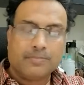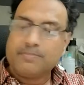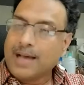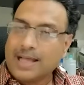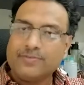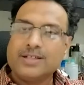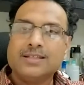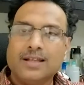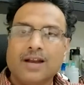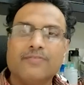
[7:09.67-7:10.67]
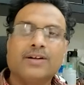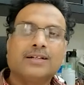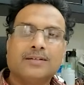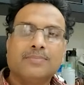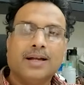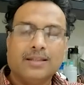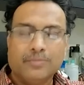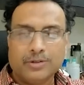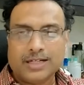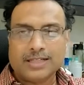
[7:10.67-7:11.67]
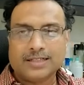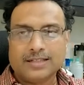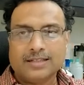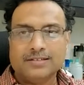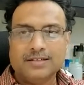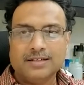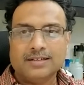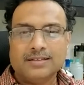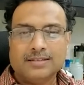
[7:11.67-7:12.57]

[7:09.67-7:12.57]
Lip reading: pathways that are affected by the mutation in the gene.